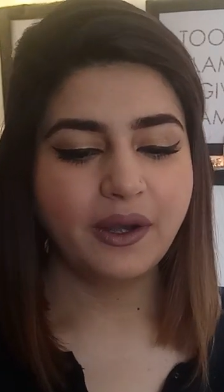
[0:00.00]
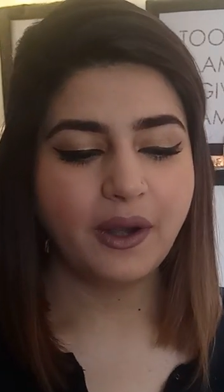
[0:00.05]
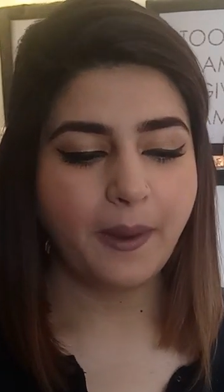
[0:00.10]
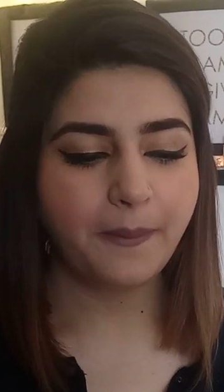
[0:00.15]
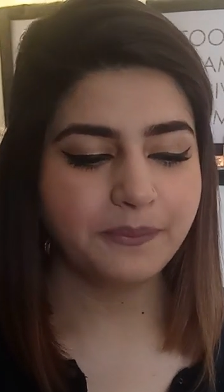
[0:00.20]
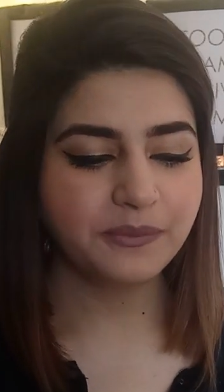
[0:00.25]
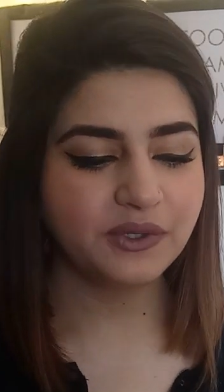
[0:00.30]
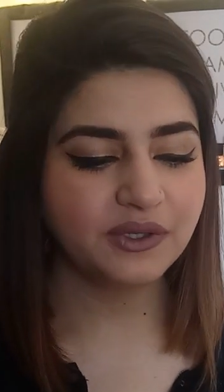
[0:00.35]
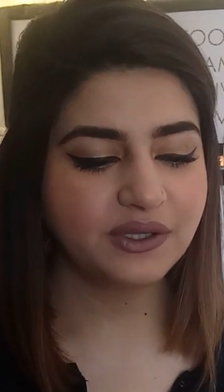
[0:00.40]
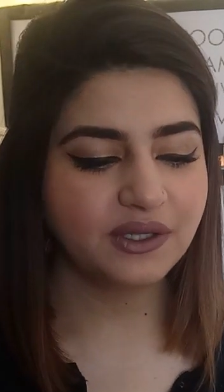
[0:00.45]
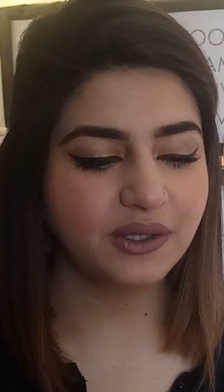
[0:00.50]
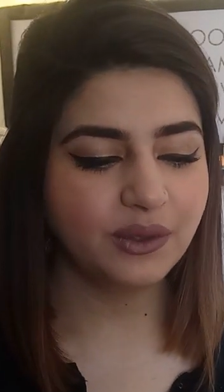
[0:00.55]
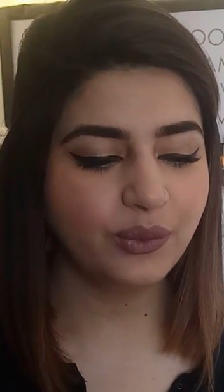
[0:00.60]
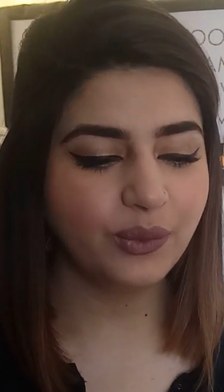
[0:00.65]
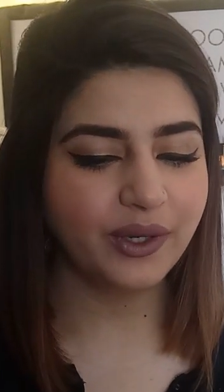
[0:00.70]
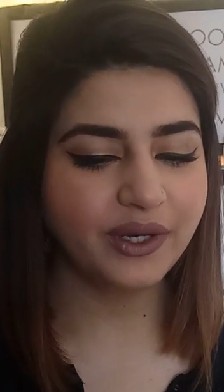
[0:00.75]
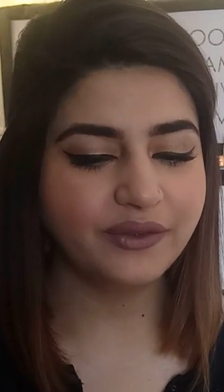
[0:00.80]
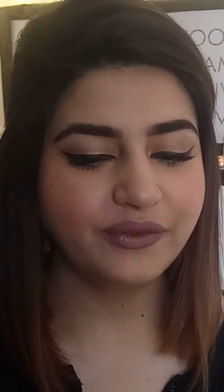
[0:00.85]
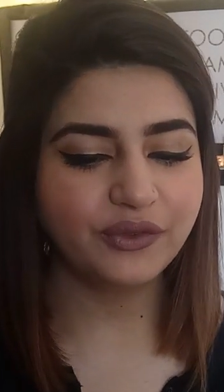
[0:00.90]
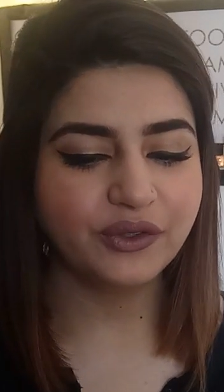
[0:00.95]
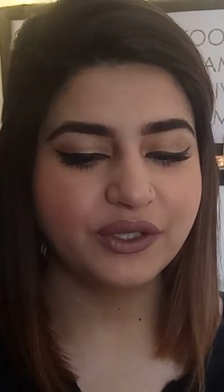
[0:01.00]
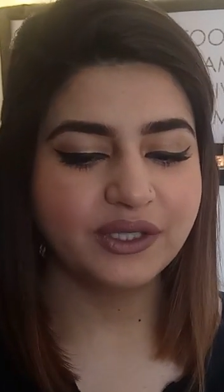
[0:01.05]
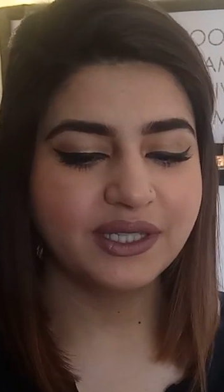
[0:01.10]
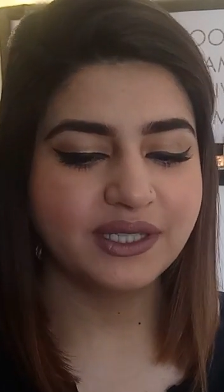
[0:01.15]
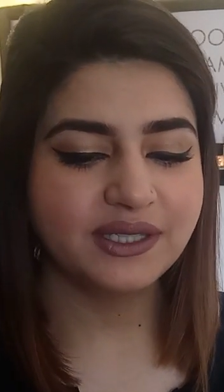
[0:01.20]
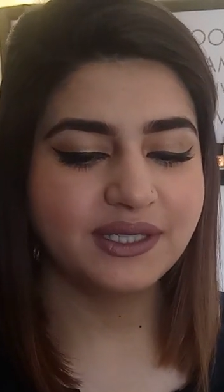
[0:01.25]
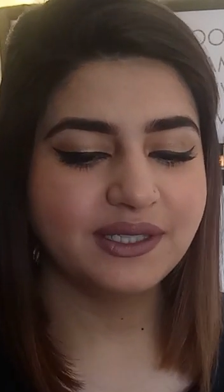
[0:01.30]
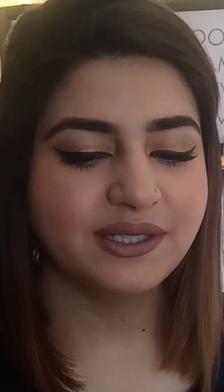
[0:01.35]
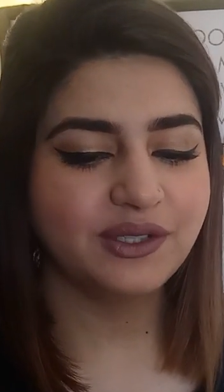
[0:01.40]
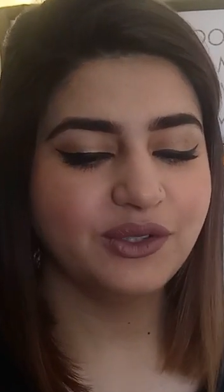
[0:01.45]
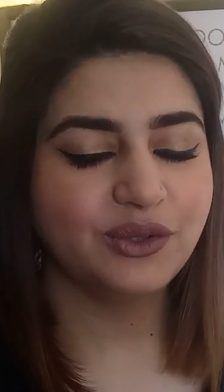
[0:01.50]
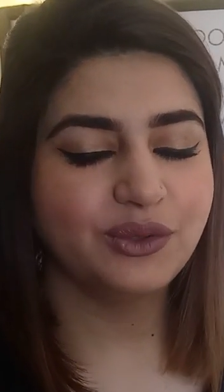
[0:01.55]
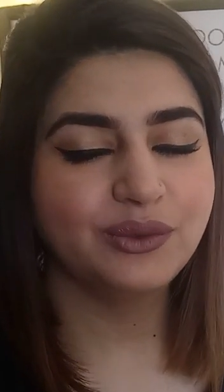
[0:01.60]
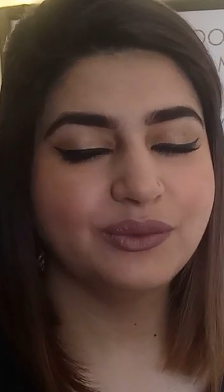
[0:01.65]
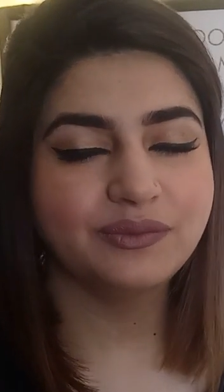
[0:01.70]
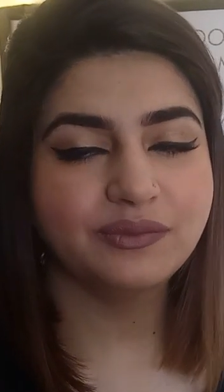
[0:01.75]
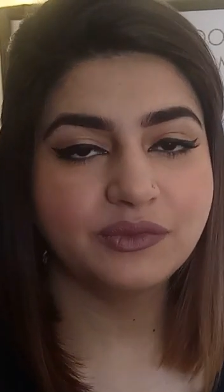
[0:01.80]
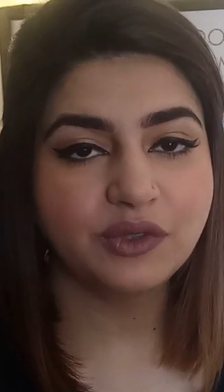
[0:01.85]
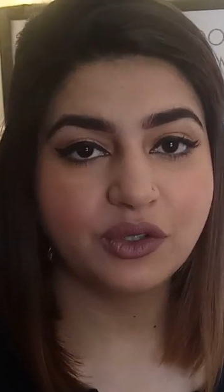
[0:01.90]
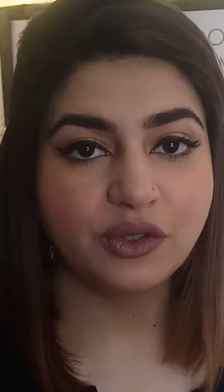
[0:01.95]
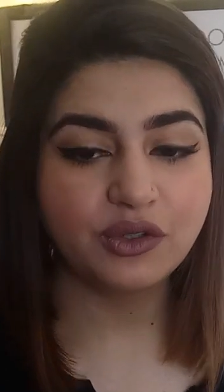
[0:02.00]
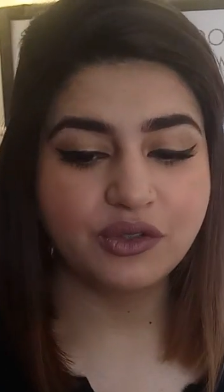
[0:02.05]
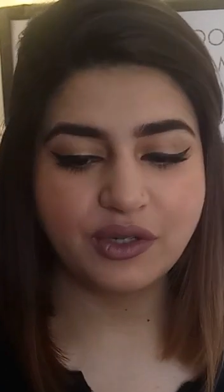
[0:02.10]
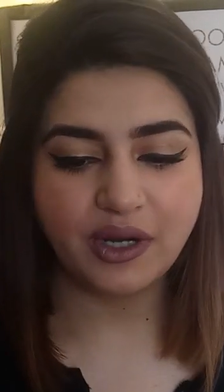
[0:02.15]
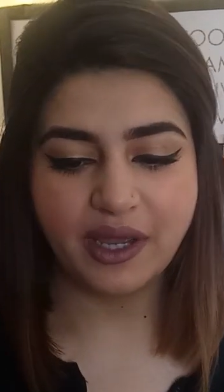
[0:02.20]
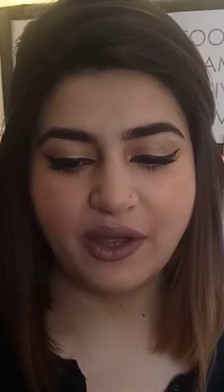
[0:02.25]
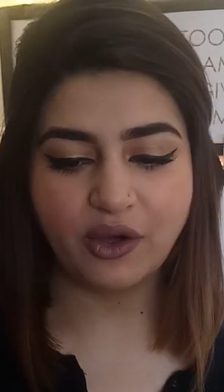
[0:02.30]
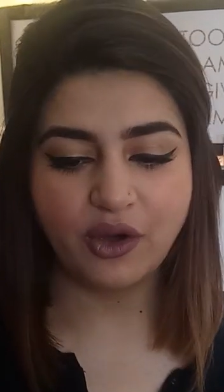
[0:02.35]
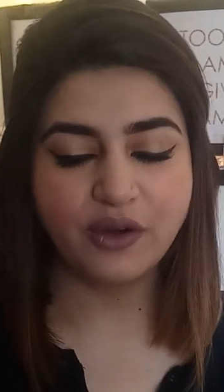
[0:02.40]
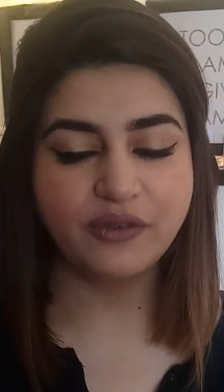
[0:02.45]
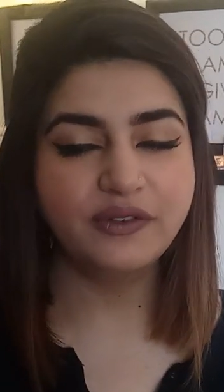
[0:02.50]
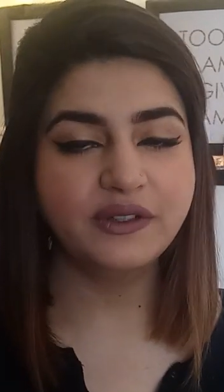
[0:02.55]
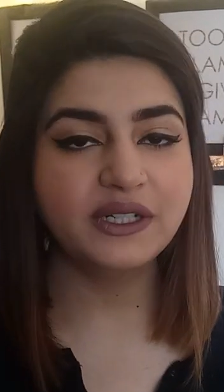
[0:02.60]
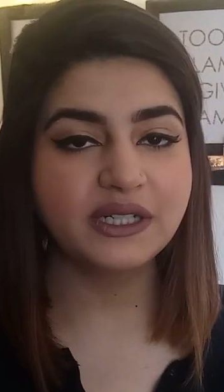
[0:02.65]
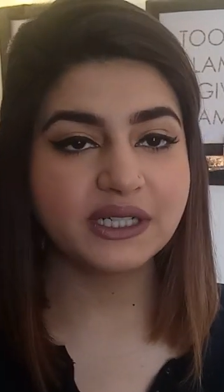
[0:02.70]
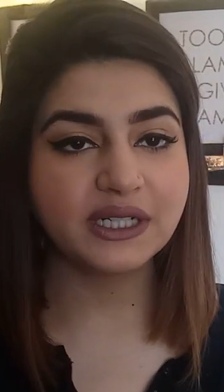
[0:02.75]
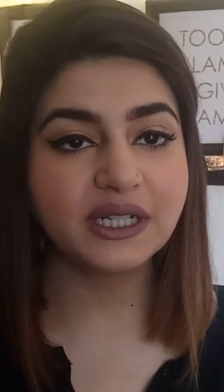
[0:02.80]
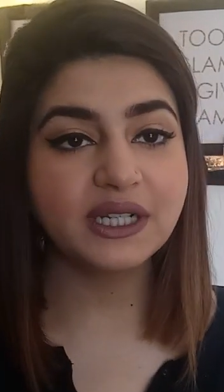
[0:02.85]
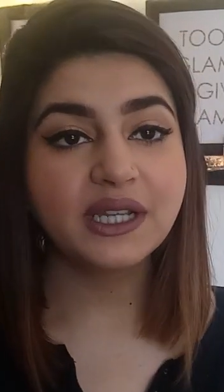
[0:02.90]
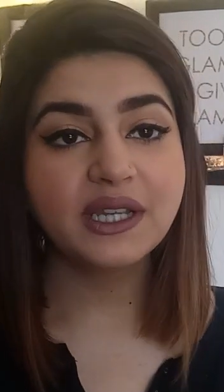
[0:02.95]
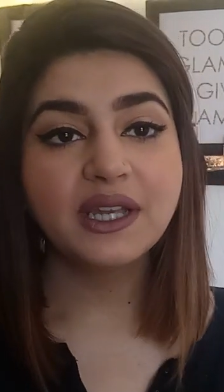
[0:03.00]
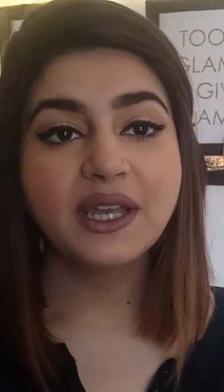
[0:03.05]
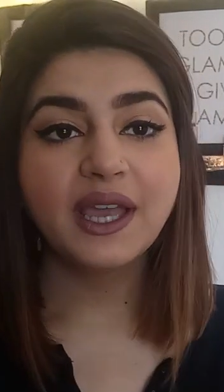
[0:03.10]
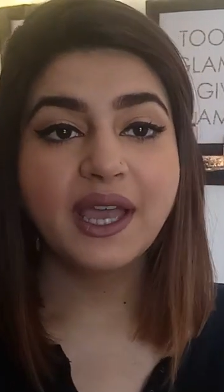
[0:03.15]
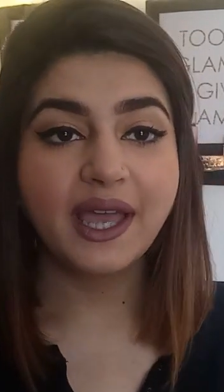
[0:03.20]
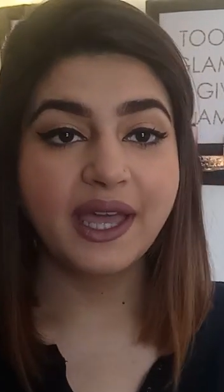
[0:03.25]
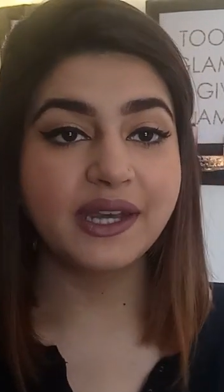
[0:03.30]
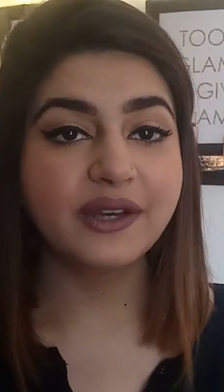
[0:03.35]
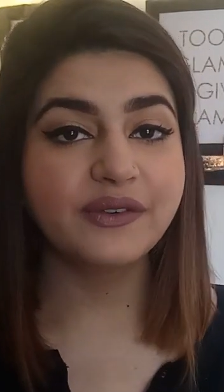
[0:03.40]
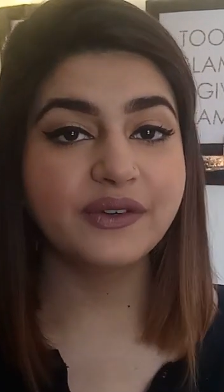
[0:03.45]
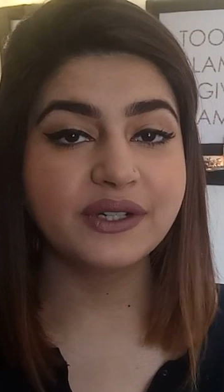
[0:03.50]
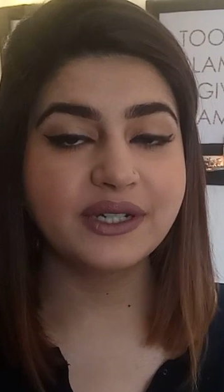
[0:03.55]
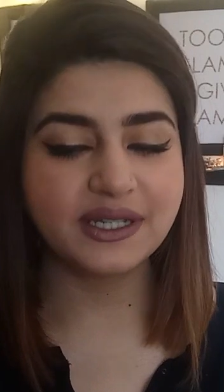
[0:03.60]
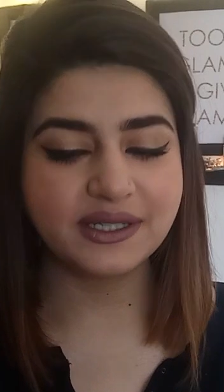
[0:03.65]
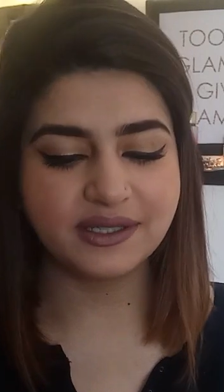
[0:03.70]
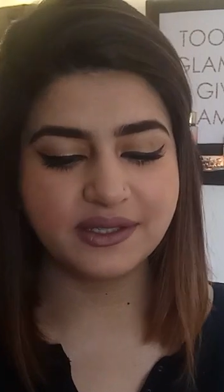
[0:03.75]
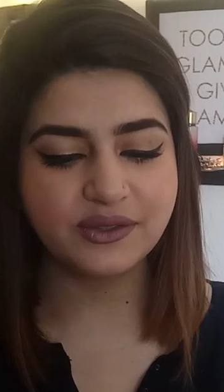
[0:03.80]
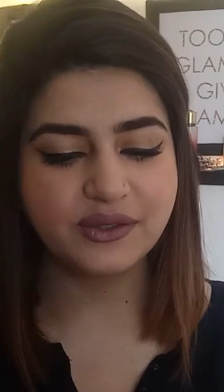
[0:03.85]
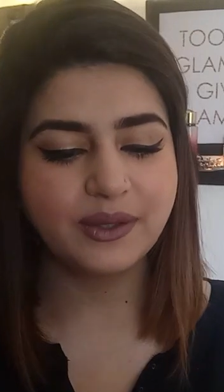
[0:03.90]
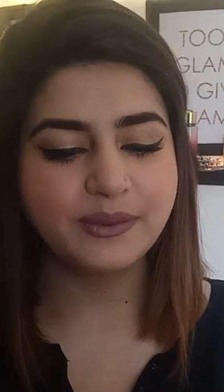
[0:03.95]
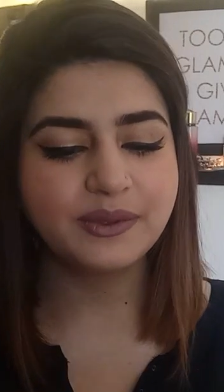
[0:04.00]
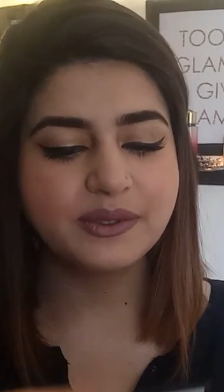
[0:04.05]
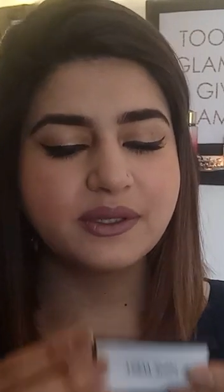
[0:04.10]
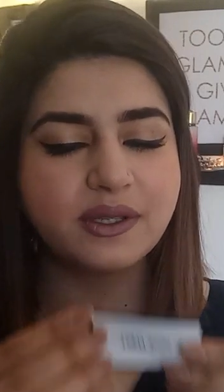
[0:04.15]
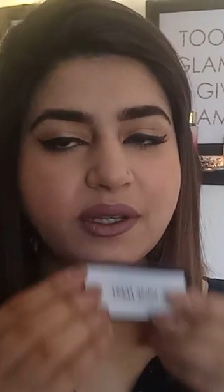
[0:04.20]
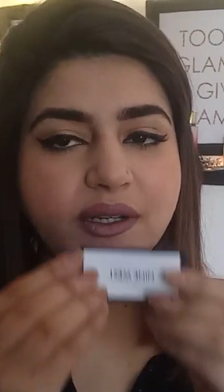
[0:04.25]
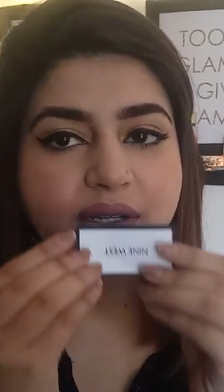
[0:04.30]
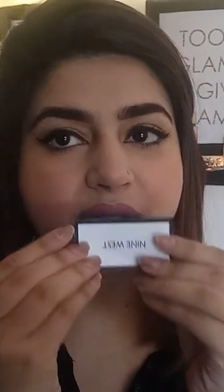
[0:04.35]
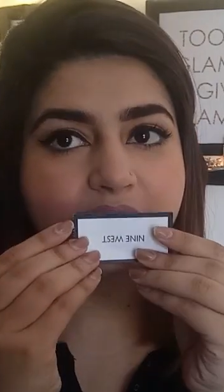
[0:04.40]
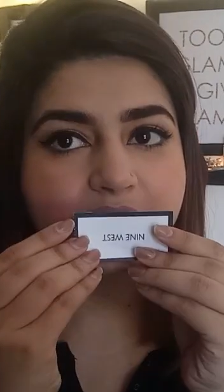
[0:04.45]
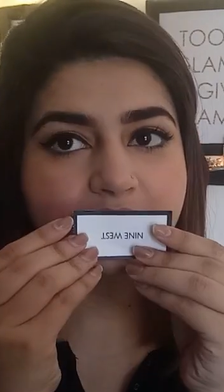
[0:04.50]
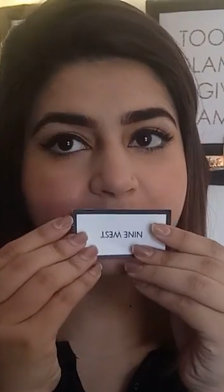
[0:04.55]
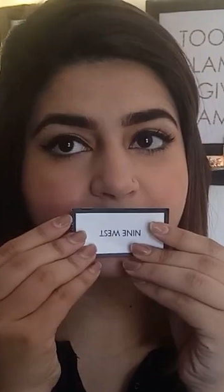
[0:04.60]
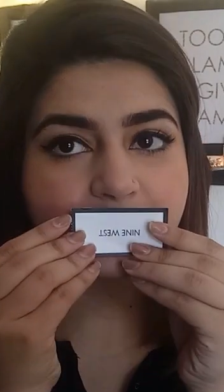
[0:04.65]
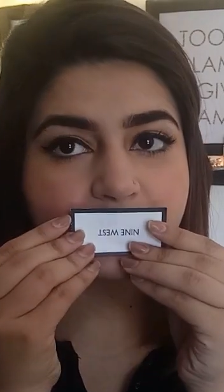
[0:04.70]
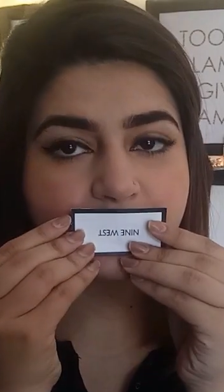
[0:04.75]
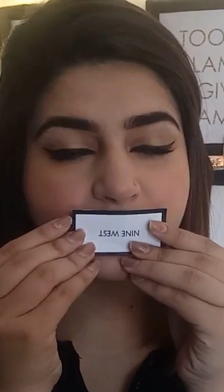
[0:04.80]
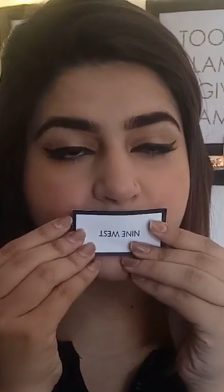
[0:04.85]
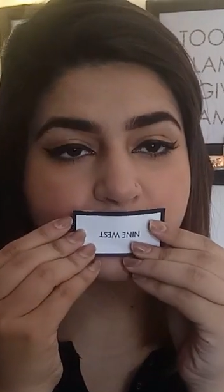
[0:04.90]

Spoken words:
Now I'm just gonna wait for this to, you know, dry off a little. And if it doesn't, so I'm just gonna